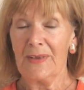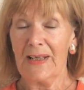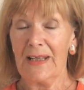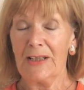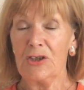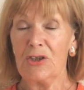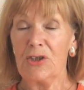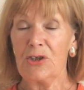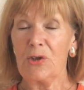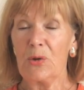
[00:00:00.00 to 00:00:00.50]

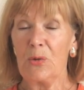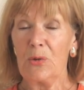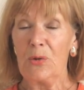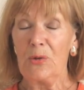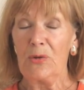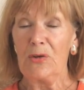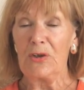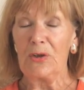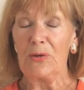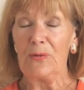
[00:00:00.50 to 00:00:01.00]

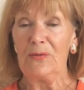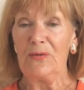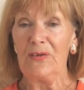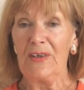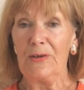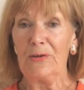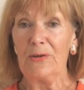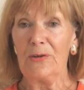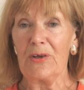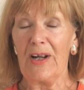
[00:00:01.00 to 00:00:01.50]
Ensure that you
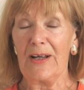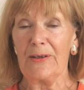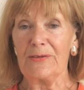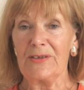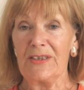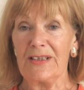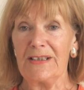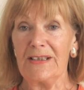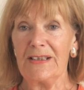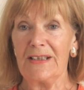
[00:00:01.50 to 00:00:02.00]
feel
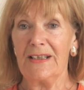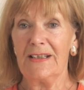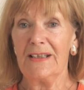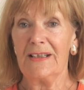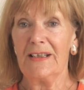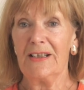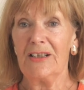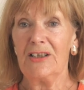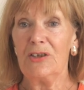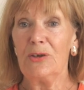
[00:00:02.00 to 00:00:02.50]
grounded.
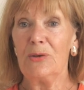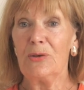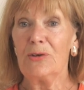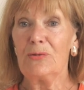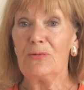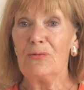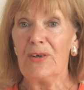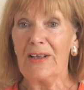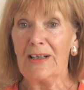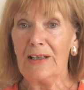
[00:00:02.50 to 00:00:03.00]
You
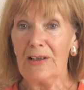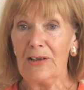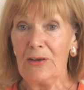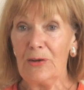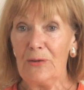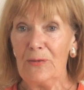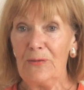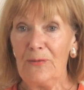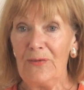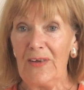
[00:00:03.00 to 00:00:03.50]
can wriggle
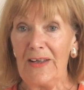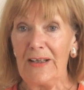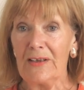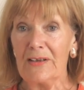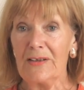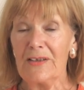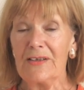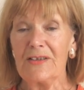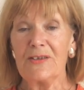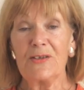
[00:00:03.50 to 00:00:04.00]
your
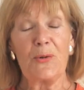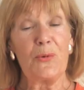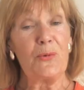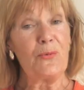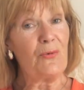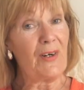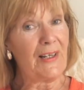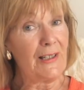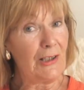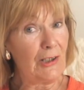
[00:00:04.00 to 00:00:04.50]
fingers or
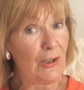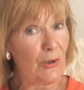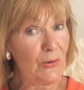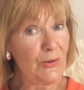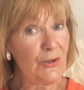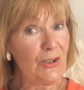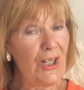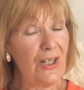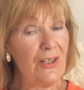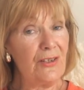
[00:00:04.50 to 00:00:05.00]
wriggle
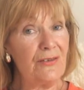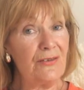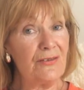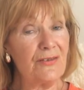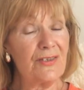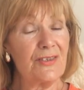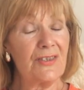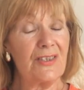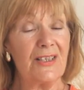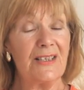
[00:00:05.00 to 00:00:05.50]
your
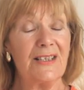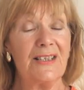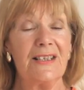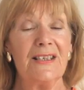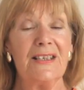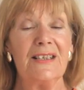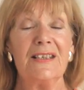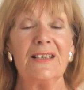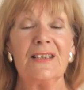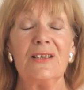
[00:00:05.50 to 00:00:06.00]
toes.
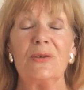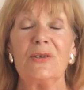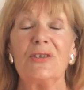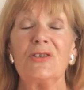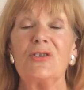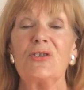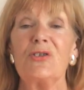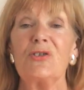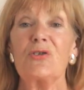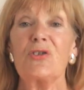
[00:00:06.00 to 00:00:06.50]
You
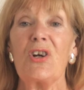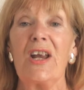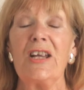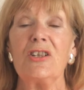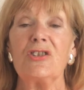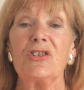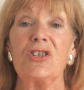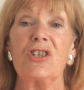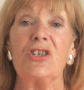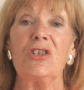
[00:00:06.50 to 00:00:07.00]
can
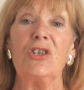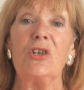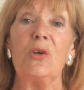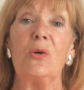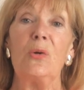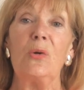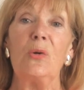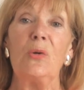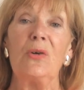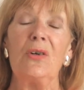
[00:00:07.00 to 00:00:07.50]
stretch and
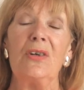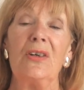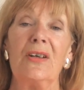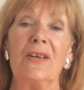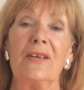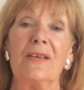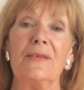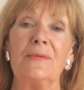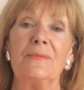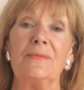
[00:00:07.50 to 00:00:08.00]
yawn.
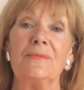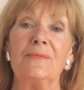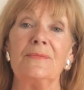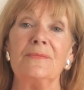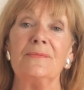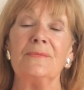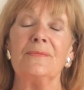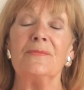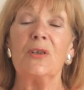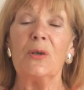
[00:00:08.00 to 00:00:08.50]

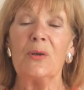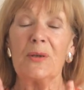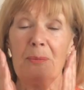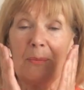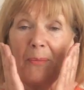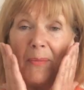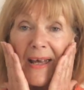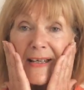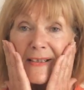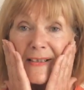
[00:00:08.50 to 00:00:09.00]
You
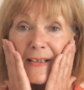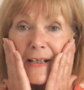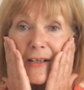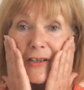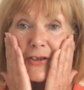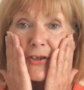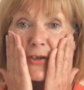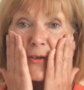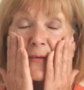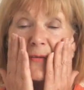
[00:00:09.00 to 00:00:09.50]
can
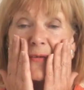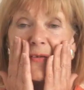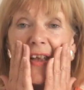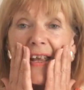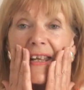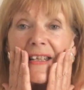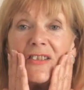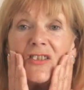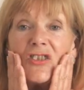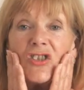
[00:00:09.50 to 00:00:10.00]
massage your
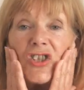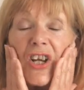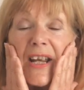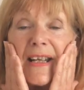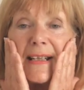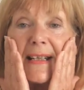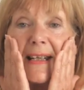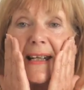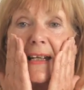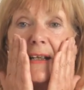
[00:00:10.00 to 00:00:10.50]
face
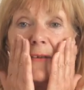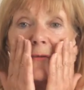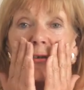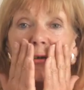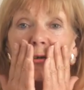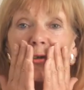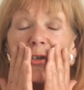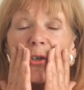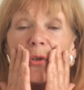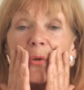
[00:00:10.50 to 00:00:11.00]
gently if
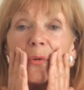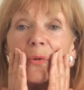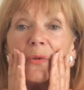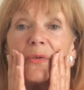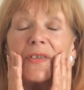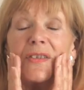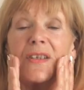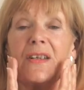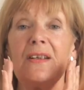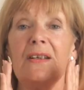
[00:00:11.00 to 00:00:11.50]
you
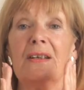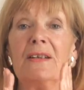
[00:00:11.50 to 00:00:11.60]
choose.